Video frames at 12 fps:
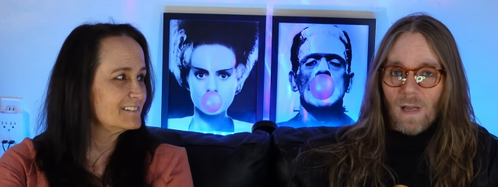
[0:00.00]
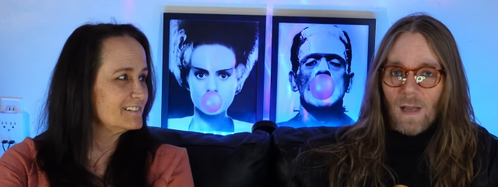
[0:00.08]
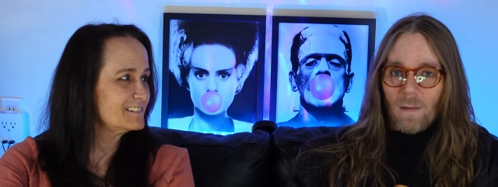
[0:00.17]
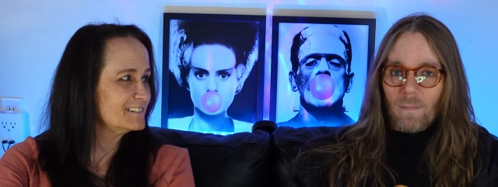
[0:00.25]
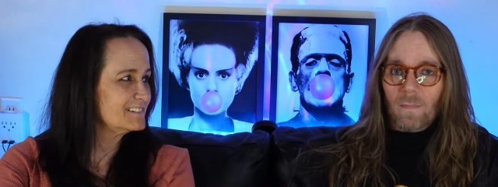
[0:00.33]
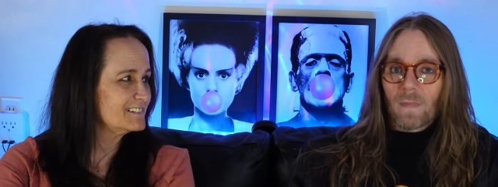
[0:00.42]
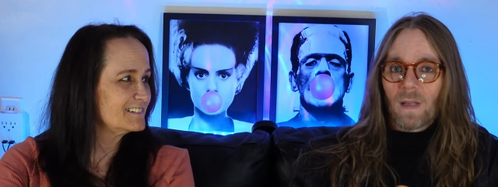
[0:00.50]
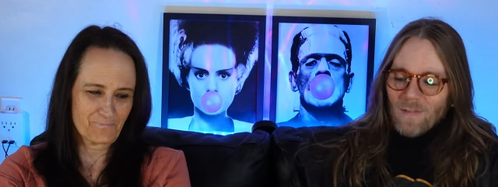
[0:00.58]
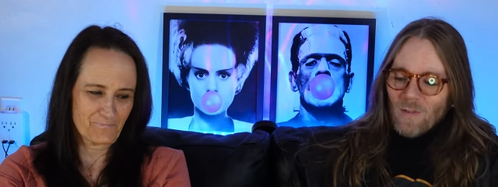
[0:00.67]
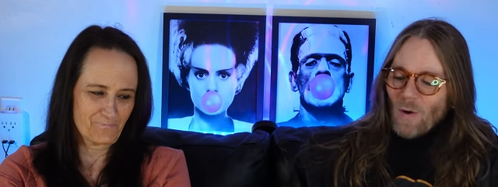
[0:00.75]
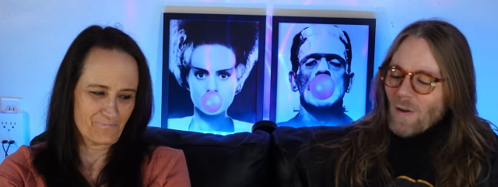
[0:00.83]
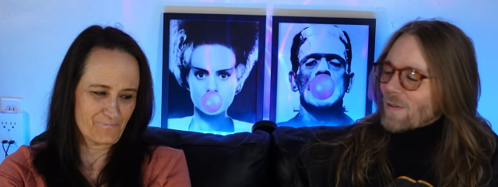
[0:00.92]
Speaker 1: time.
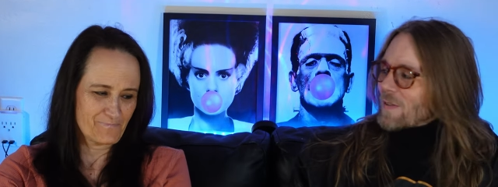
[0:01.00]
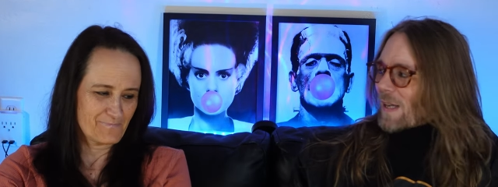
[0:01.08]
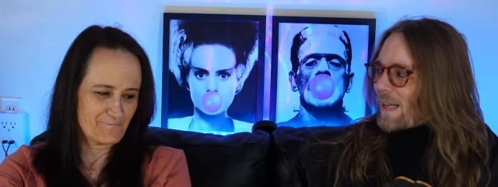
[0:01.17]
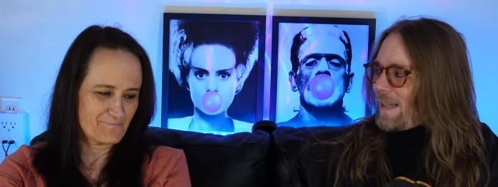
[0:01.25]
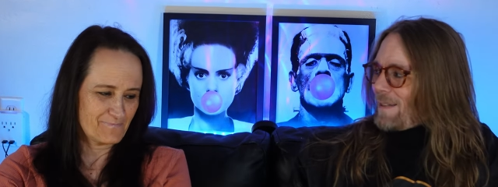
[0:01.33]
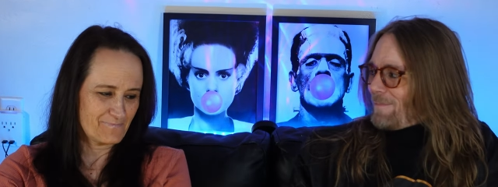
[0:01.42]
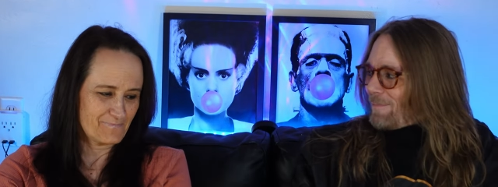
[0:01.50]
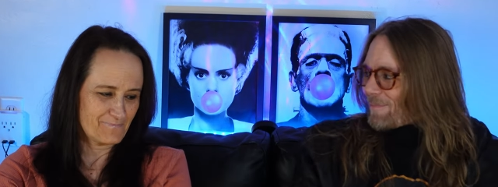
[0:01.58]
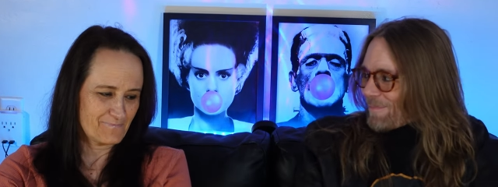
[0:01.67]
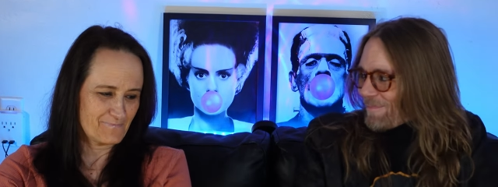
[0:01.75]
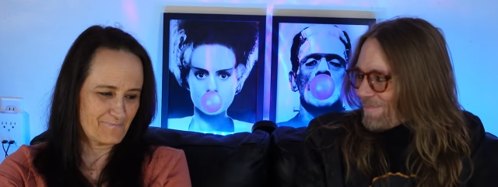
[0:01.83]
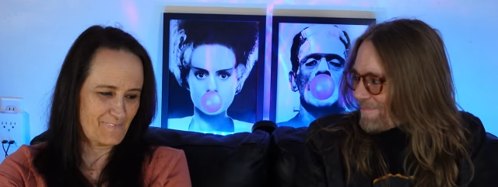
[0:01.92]
So, are you excited?
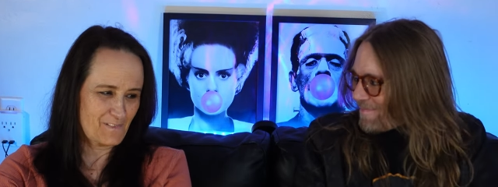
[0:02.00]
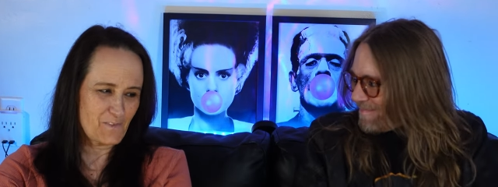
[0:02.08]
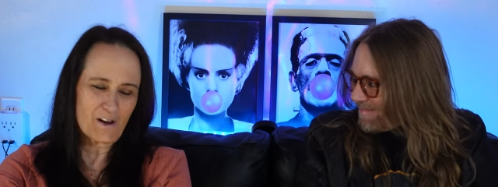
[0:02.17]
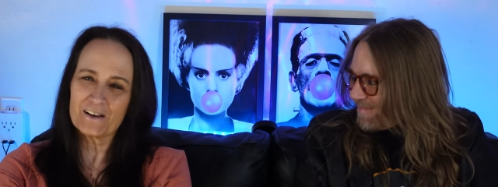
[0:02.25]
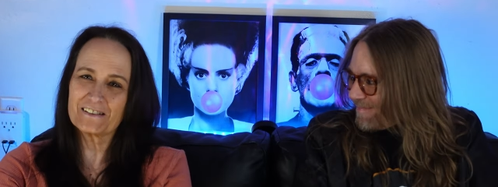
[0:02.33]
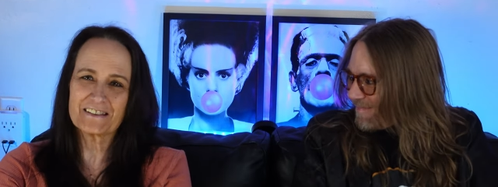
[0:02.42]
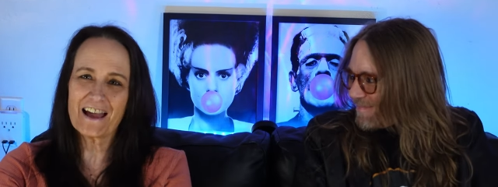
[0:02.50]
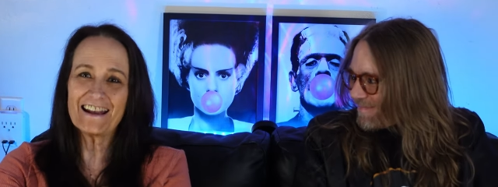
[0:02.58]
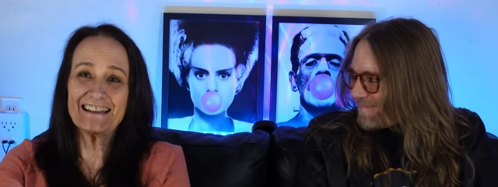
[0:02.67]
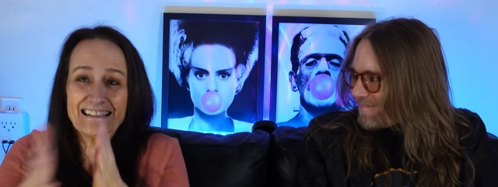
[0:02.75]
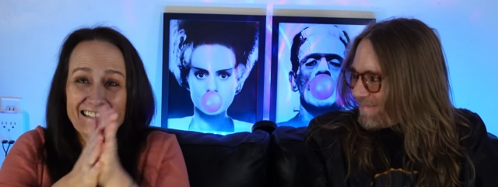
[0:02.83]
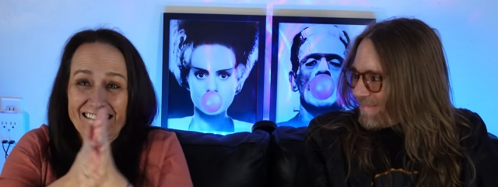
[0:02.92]
Speaker 2: Very
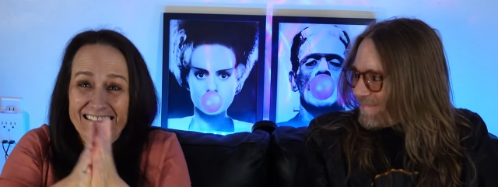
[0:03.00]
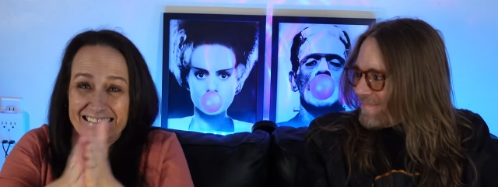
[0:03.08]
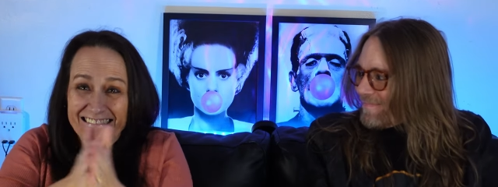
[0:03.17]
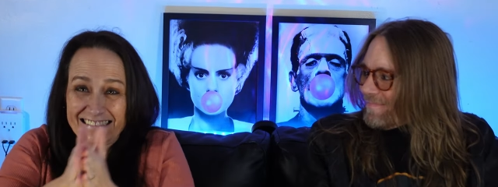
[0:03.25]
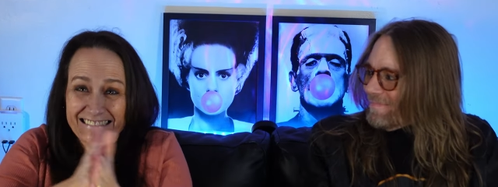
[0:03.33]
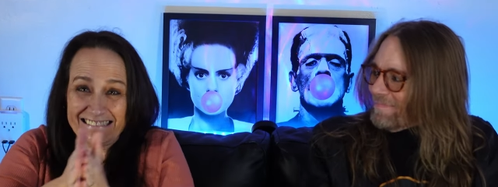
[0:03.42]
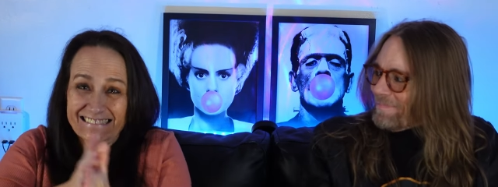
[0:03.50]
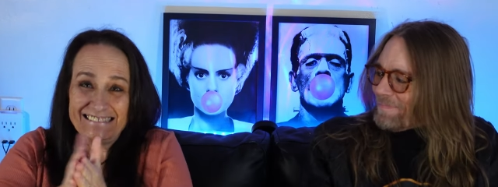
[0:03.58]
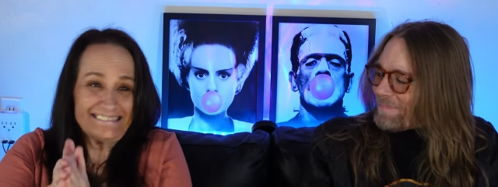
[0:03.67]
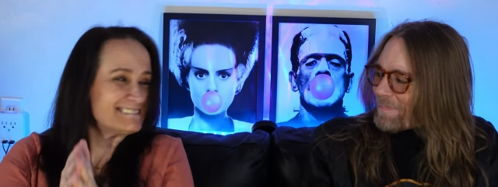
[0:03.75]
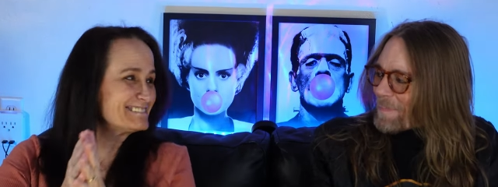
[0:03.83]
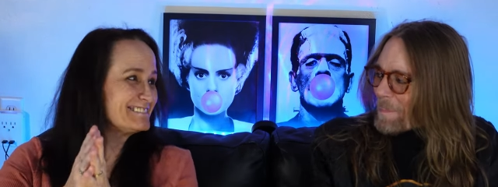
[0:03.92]
excited.
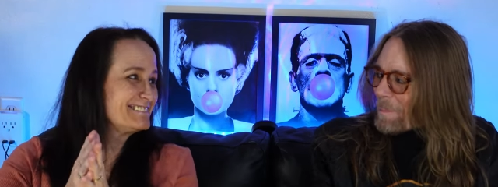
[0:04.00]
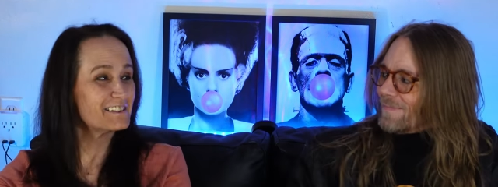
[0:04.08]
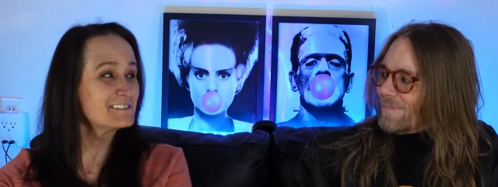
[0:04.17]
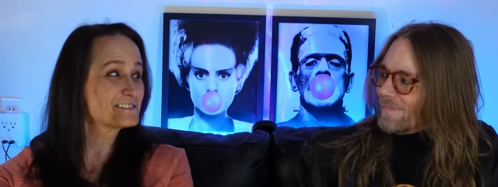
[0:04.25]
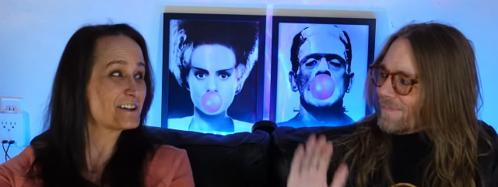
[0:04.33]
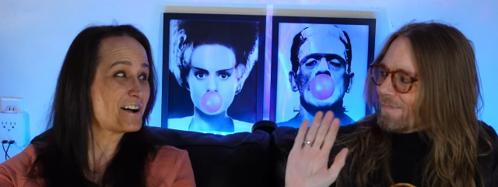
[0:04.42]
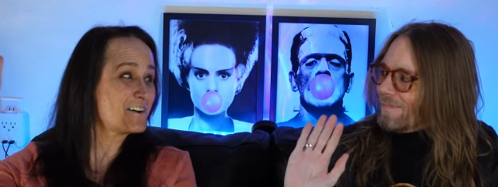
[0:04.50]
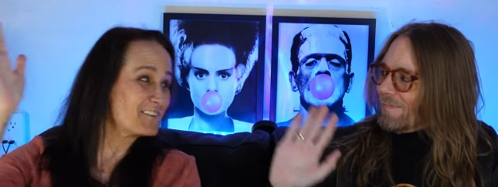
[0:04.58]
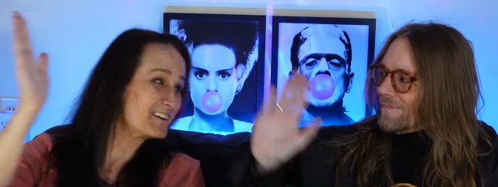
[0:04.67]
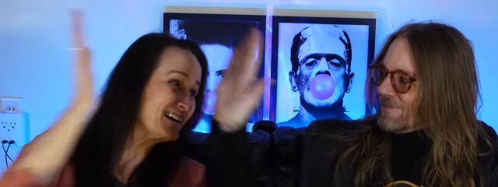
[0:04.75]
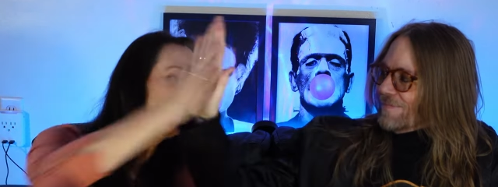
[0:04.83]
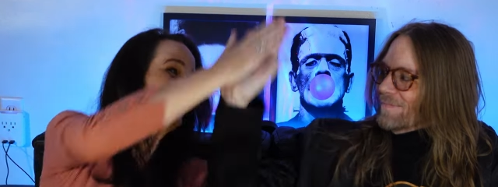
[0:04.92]
Let's
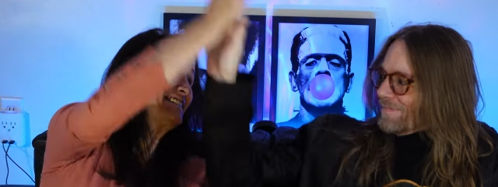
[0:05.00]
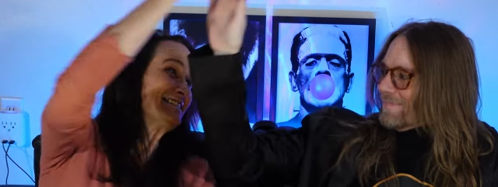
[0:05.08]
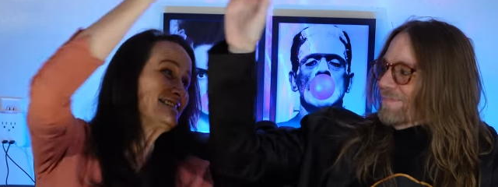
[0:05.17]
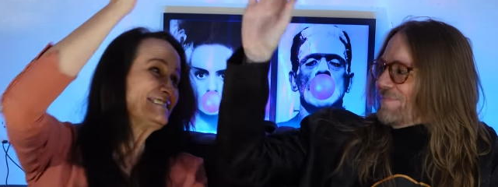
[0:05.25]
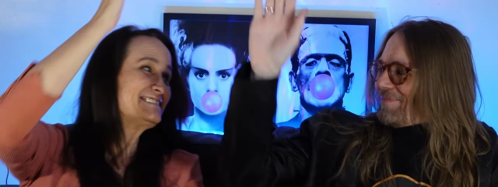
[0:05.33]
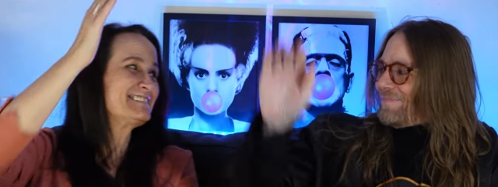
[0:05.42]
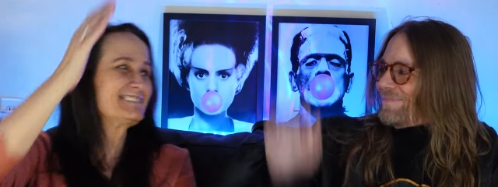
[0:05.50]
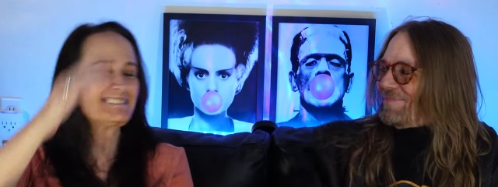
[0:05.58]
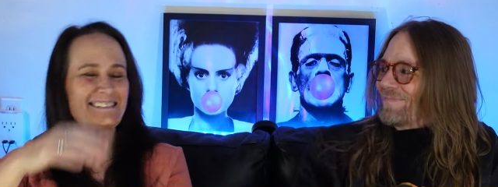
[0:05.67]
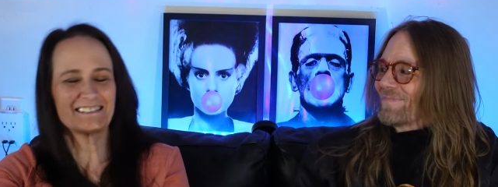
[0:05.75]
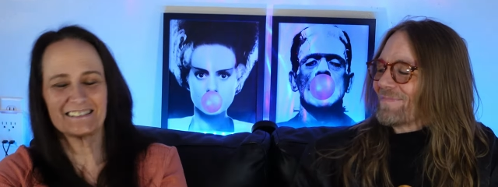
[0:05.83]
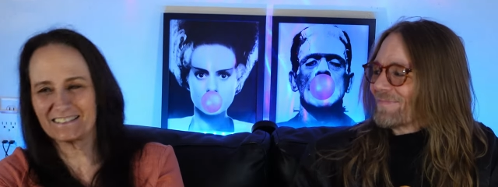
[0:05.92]
go.
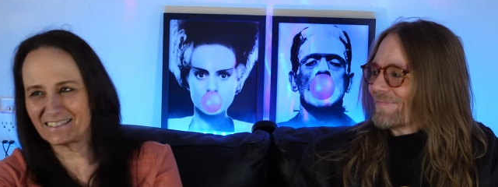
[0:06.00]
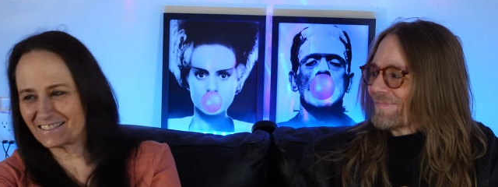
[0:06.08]
Oh,